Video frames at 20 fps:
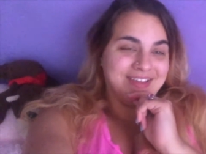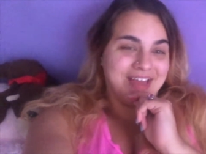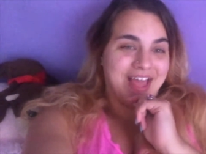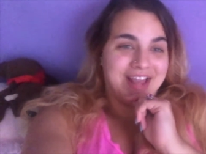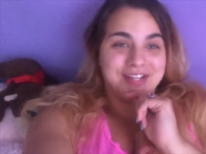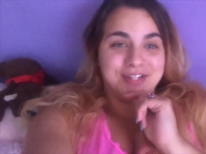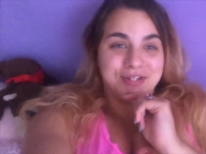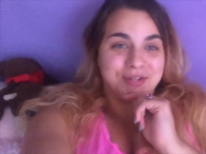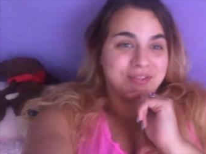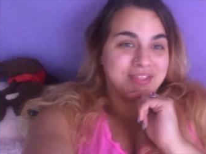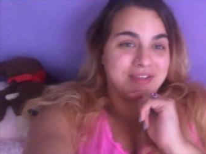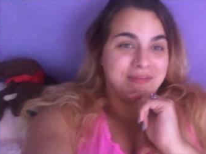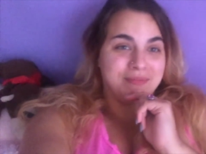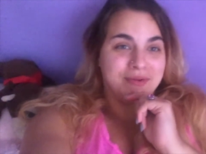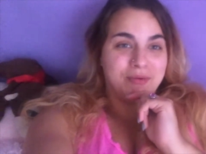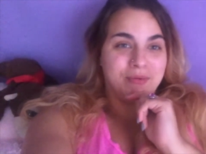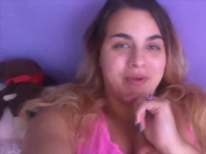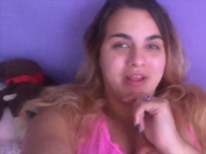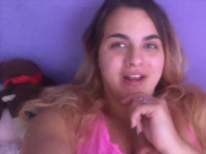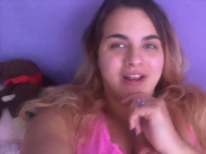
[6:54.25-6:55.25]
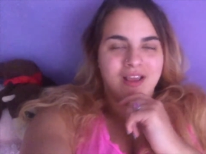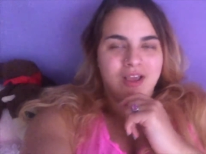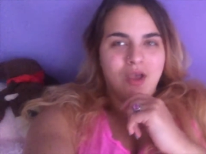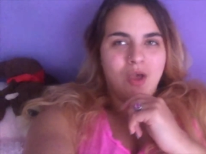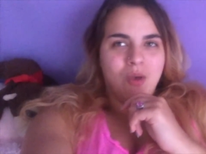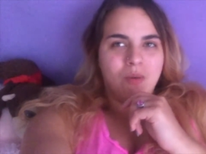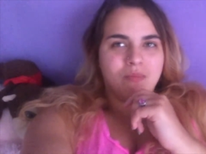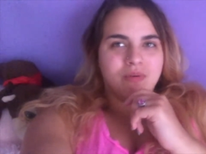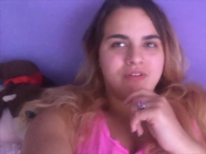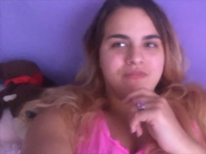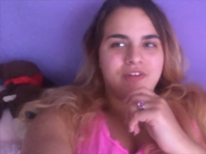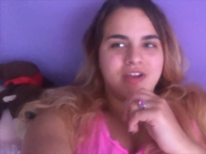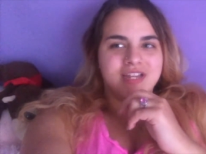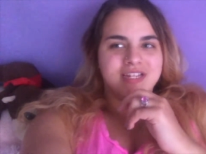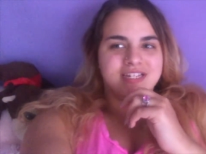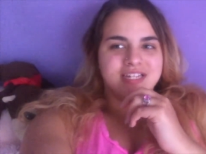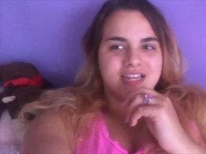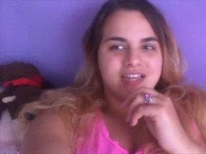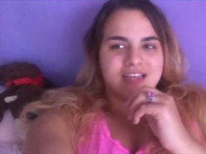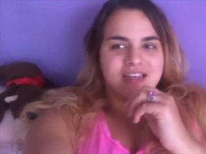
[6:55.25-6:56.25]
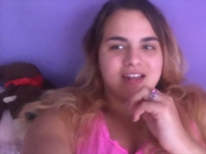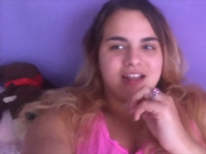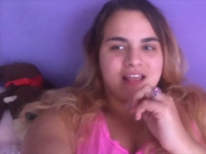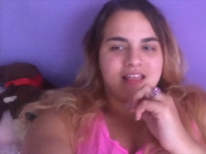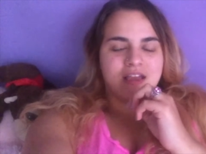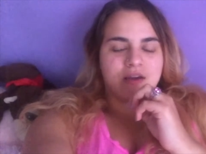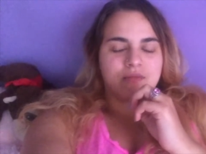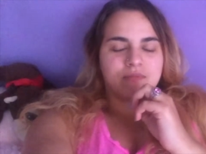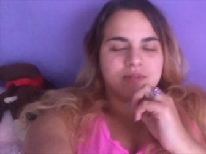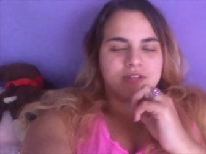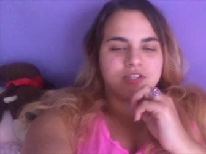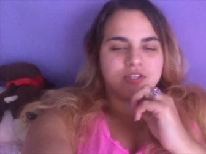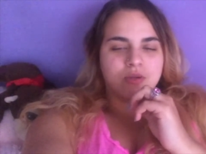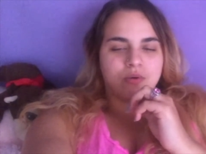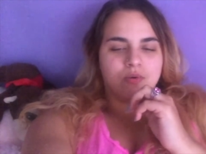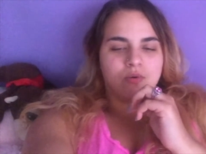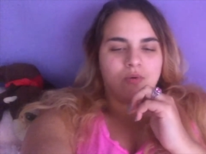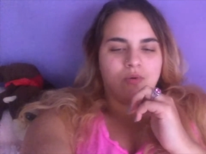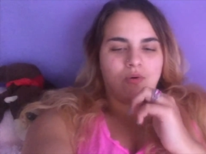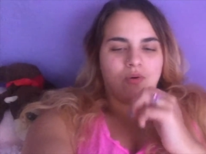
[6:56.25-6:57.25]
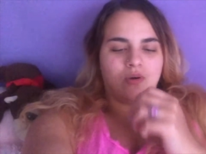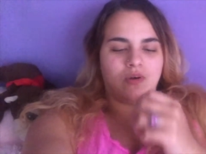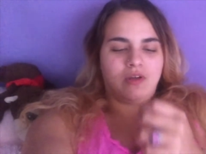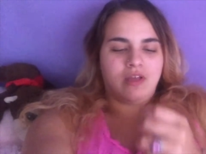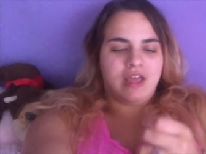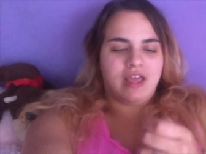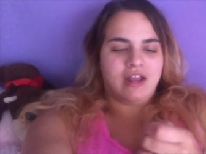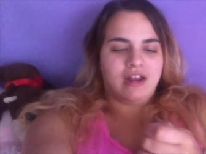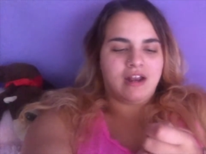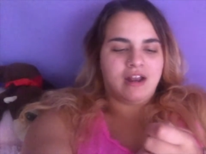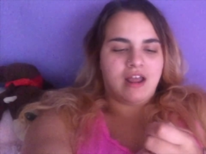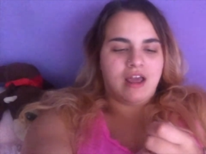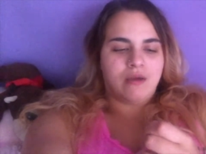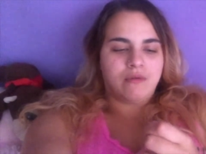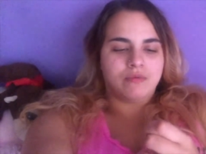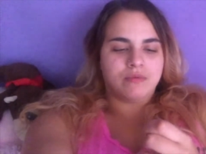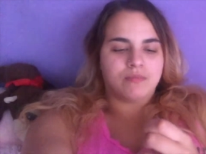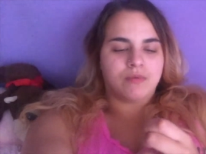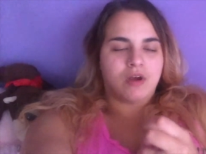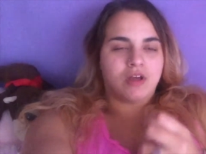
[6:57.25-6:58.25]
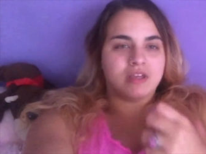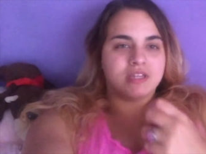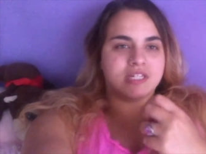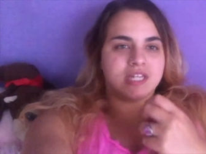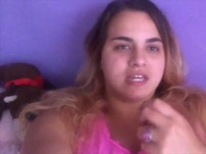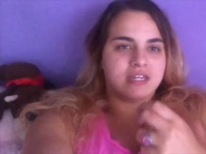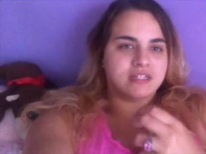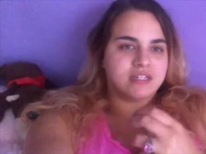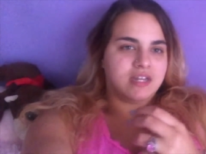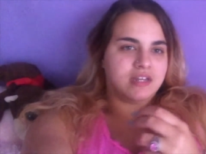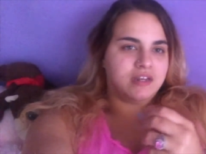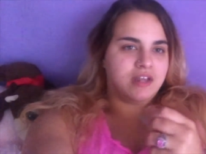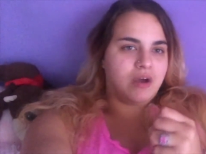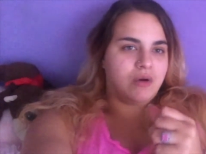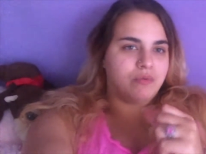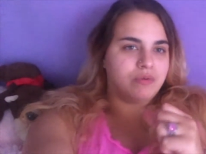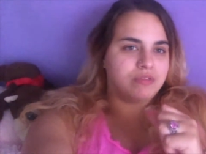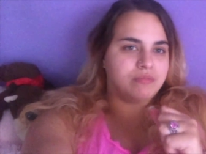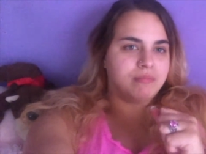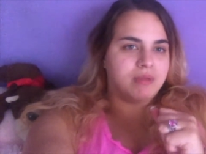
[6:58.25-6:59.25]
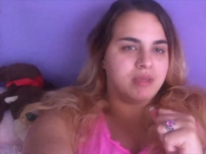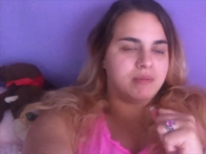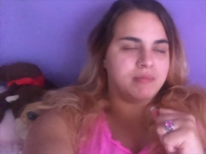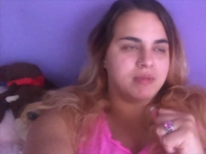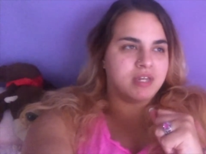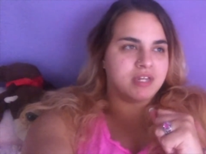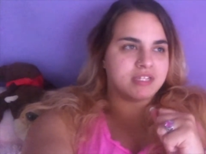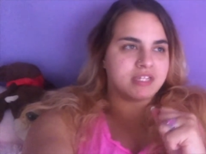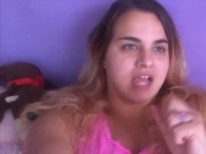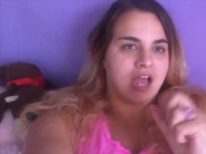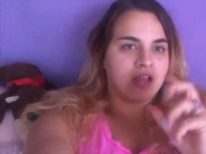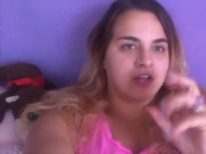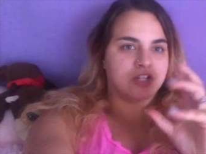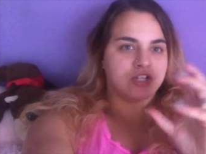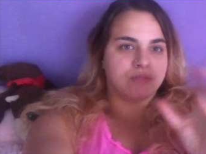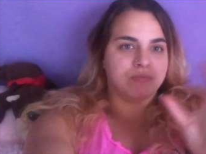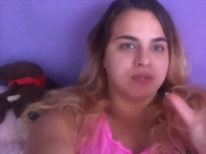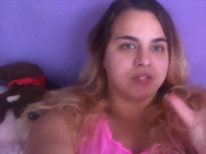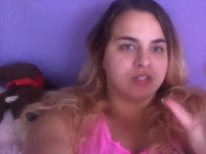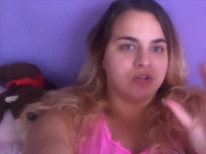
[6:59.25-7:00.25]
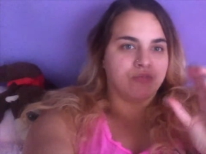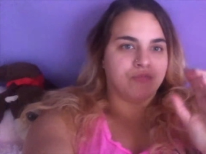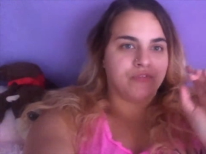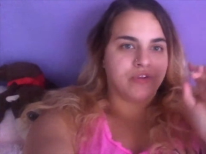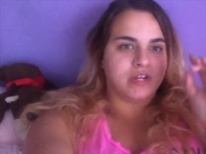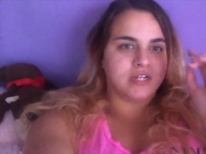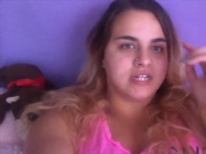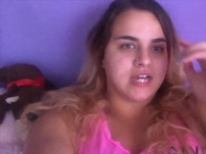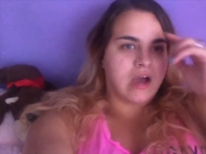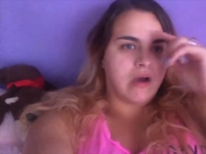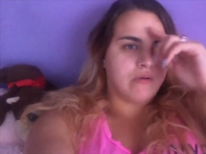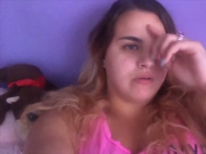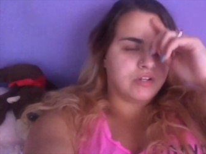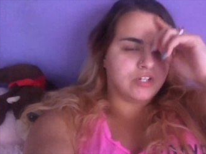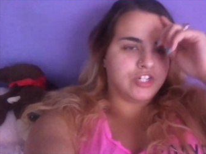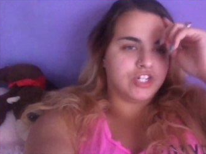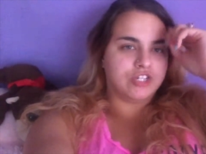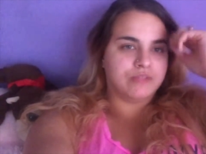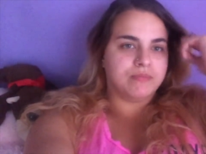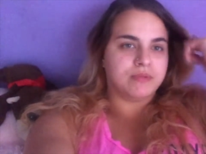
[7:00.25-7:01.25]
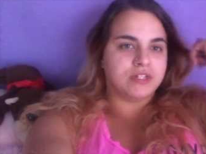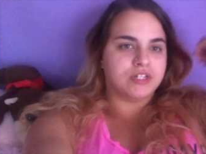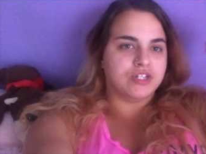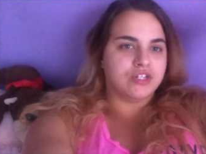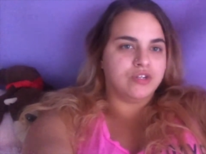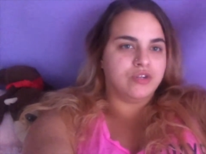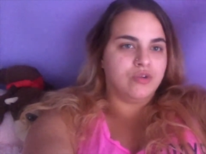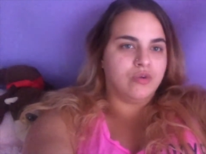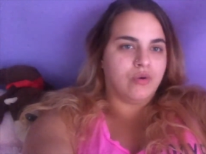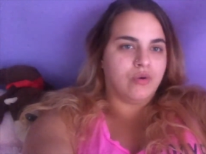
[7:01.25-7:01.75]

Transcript: I don't think I'm gonna win, but if I did, that would be so cool, and I would probably take Danielle with me because I'd just be so freaked out, and she's been to New